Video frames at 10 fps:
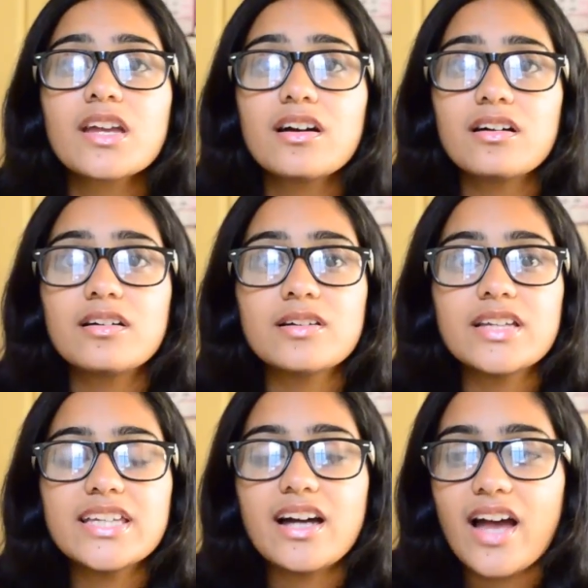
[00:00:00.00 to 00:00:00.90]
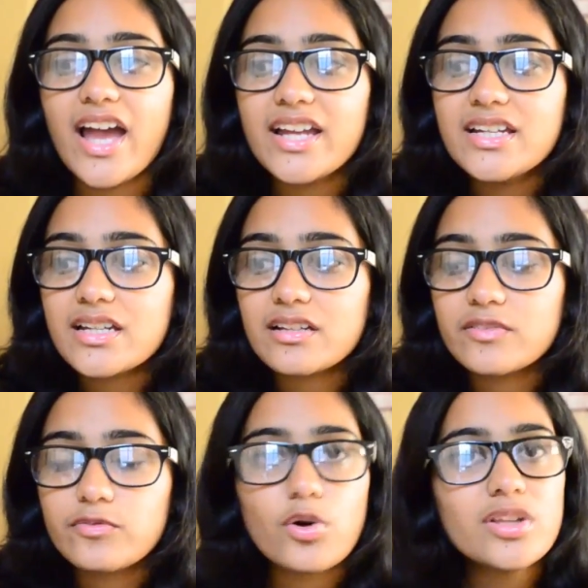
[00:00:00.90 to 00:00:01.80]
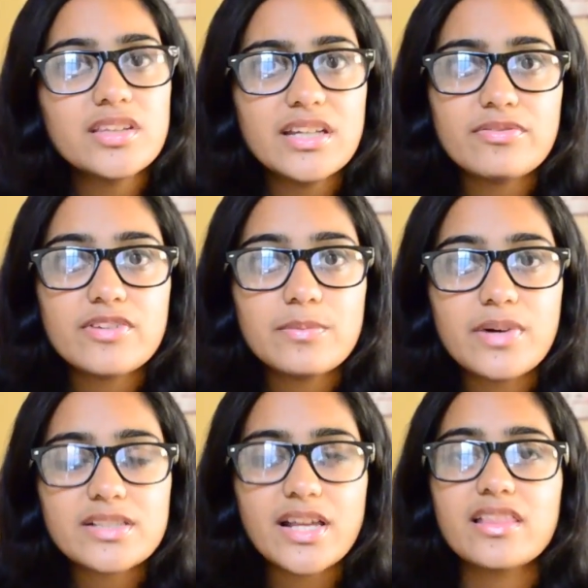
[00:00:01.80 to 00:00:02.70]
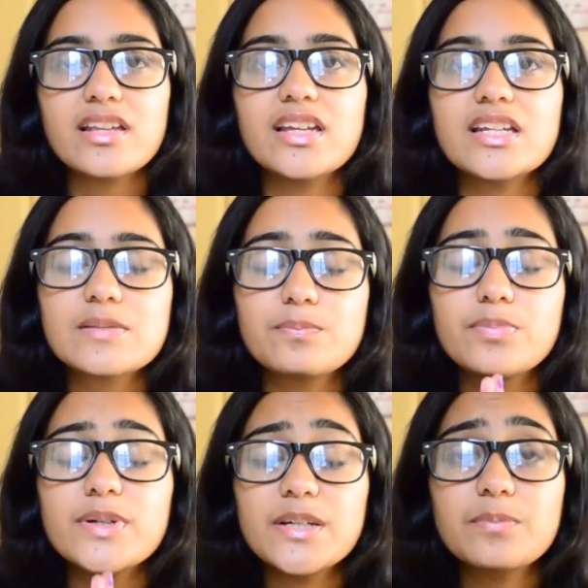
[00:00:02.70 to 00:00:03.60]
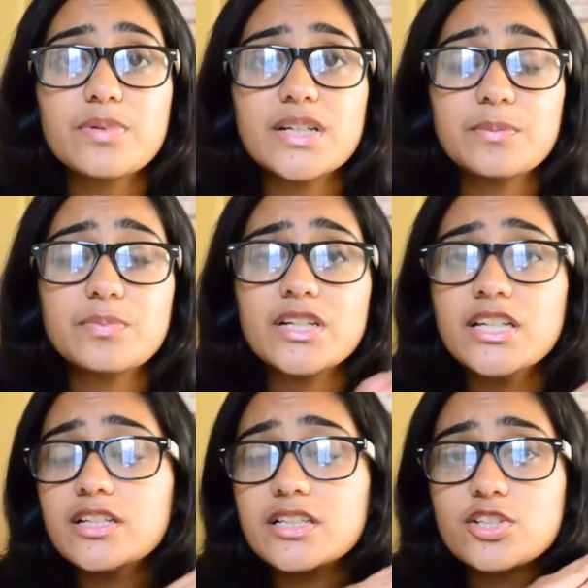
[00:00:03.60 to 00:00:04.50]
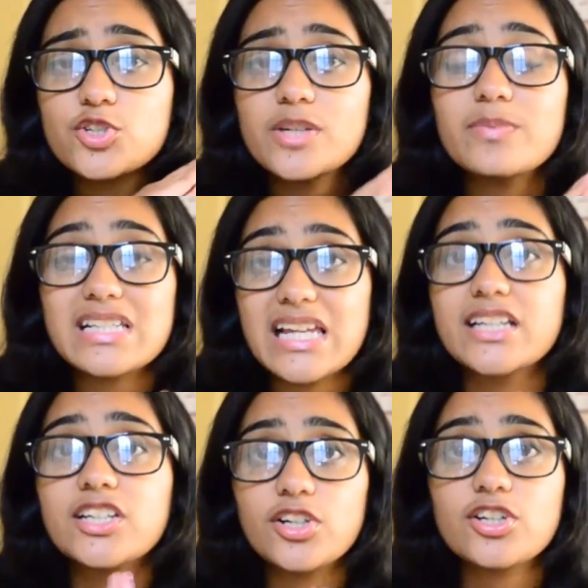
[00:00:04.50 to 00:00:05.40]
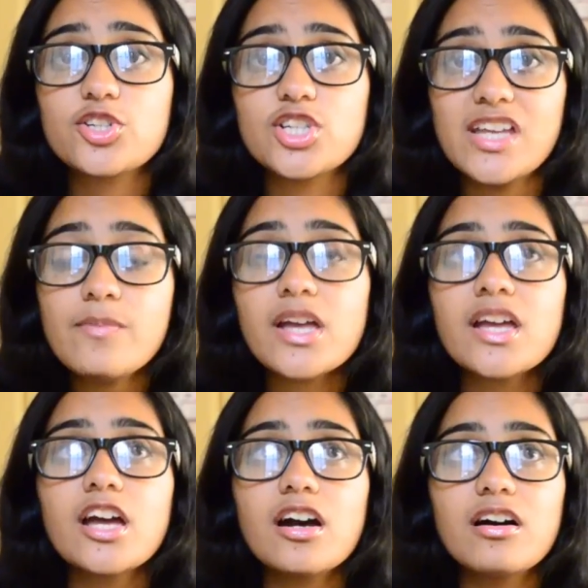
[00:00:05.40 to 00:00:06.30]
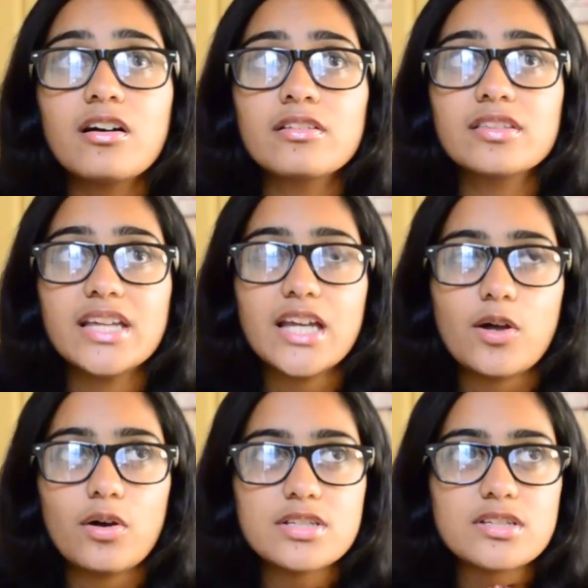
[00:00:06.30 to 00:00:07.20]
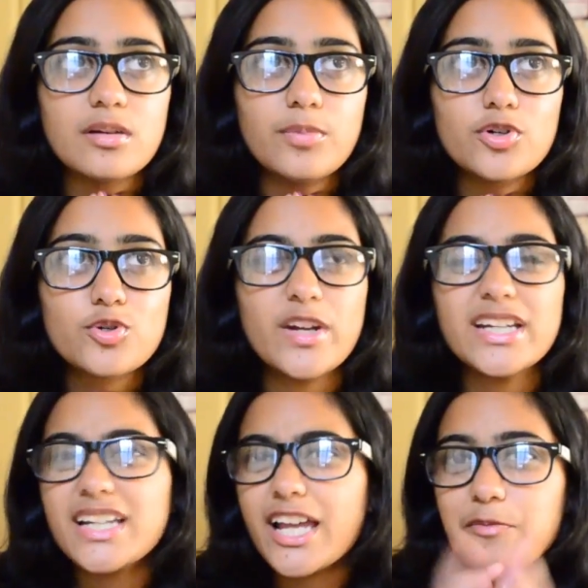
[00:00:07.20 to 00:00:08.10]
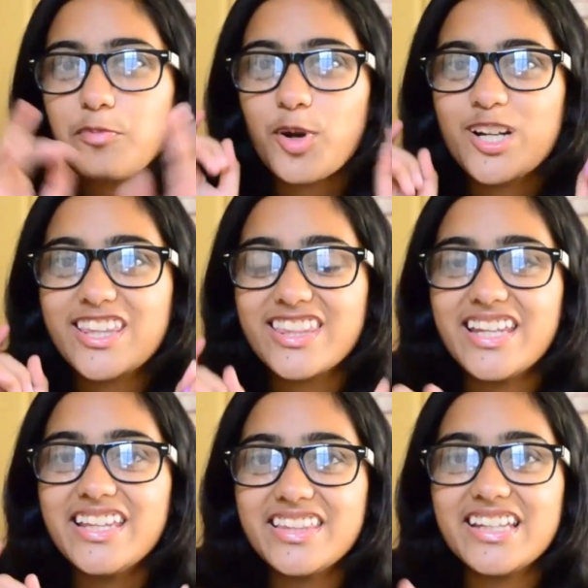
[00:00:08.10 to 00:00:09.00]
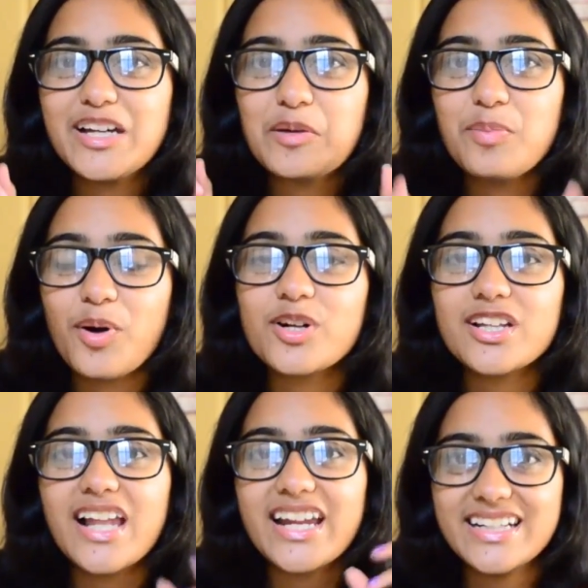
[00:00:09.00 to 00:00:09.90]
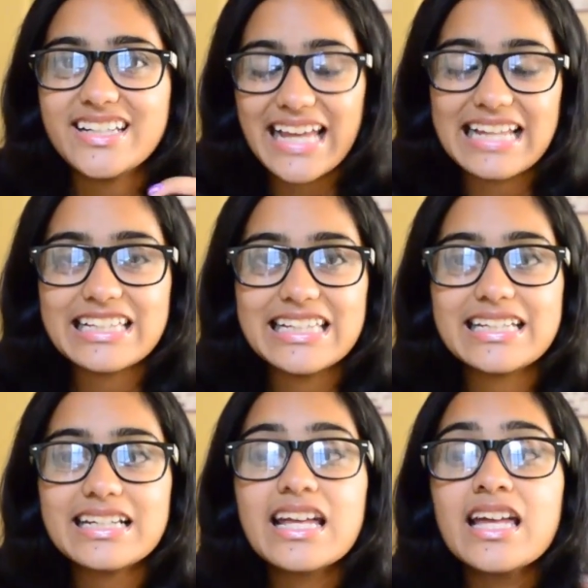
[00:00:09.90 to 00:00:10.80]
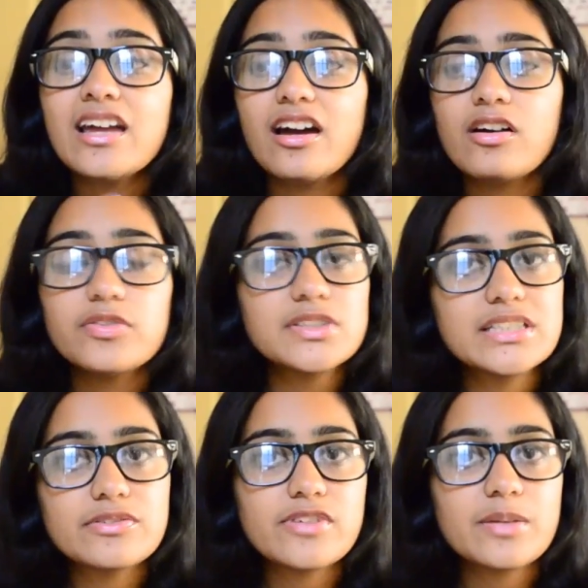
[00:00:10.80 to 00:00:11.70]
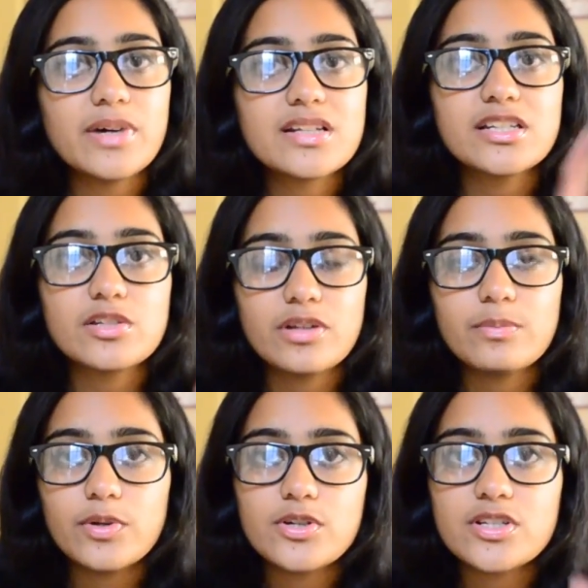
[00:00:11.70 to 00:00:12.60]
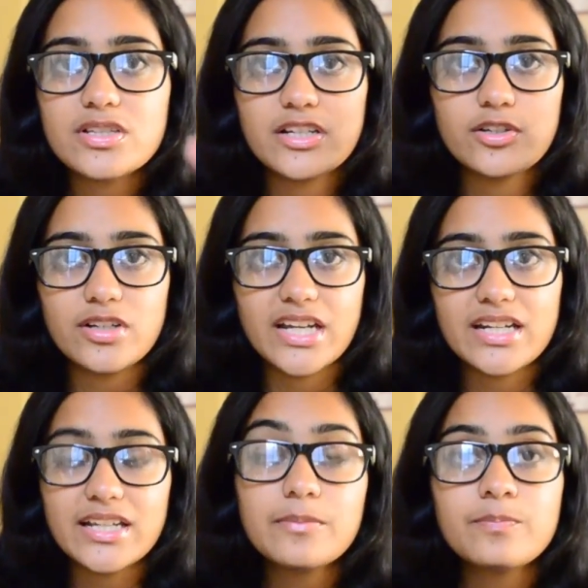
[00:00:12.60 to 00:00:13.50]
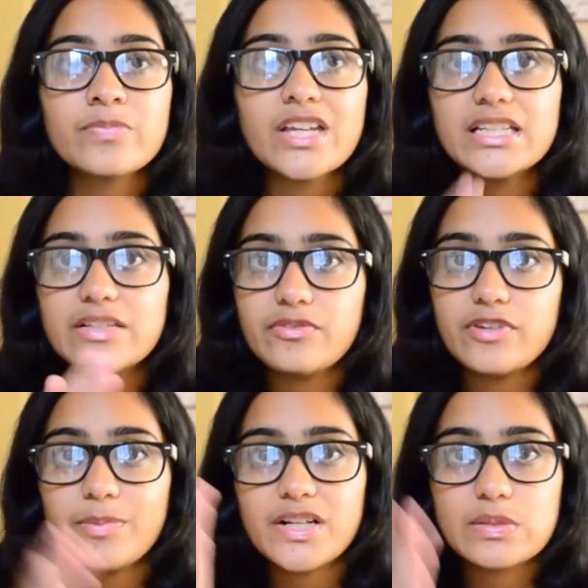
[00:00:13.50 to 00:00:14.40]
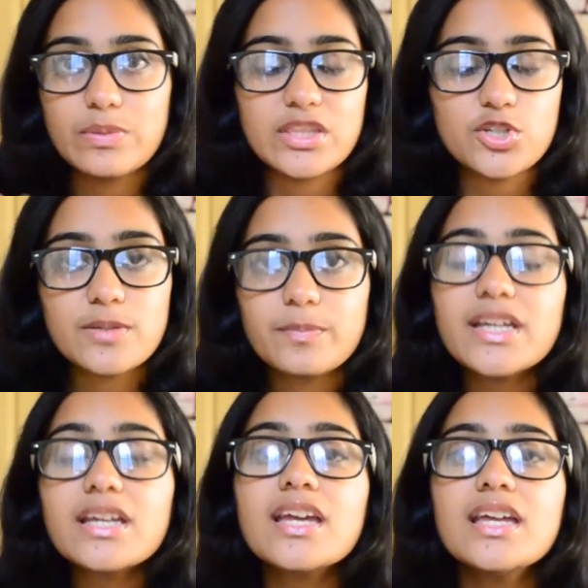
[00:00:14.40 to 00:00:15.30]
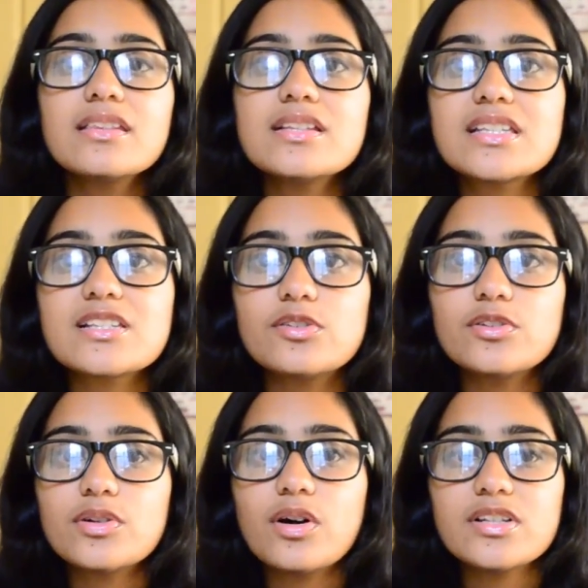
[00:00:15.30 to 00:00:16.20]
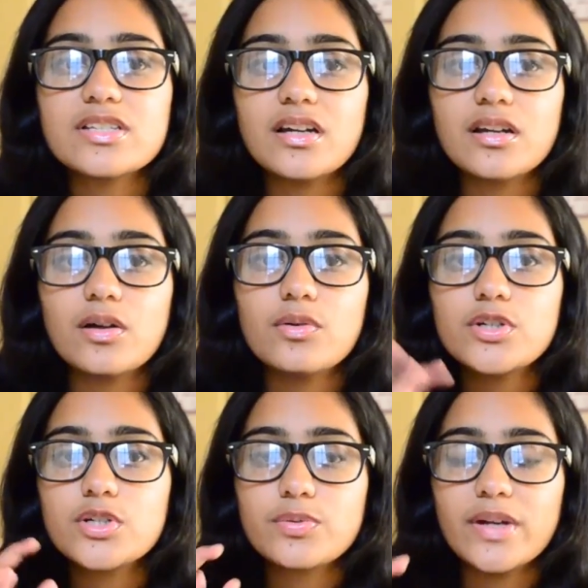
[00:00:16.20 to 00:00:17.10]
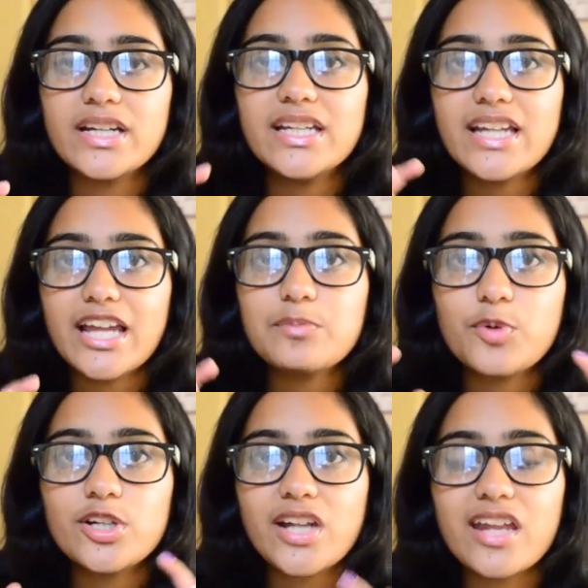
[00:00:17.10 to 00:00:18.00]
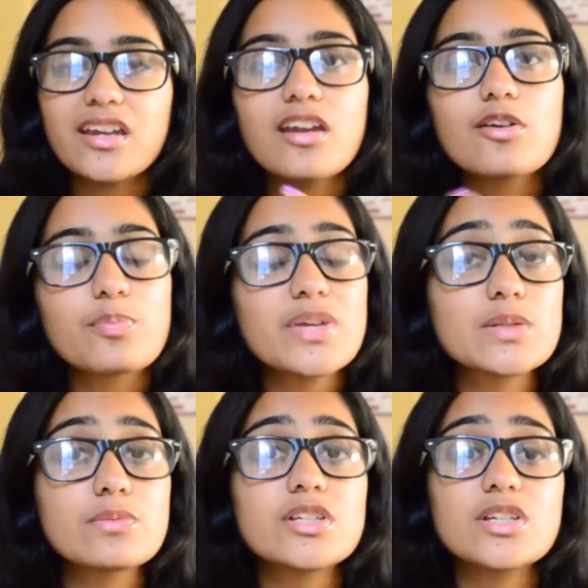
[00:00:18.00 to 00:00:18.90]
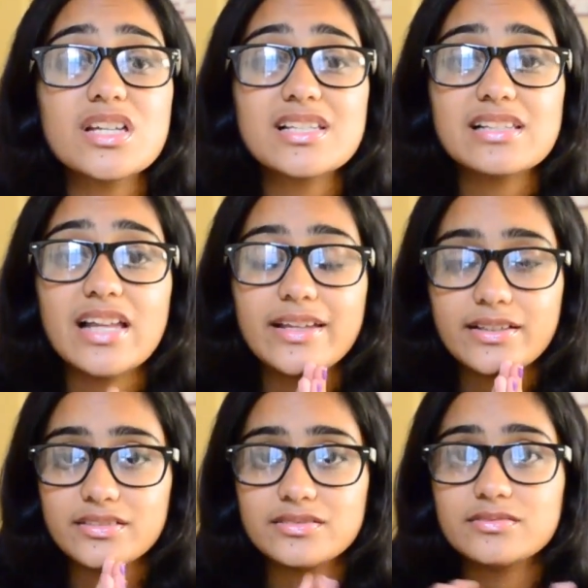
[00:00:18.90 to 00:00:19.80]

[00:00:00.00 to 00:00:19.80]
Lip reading: Yeah, and for 350 bucks, I think it's pretty cheap. It's like dirt cheap. They cost about 29.33 a bottle. I did calculate it. For 350 bucks and 12 polishes that you're getting, 350 bucks with shipping, this is going to cost around 29.99 rupees, which is like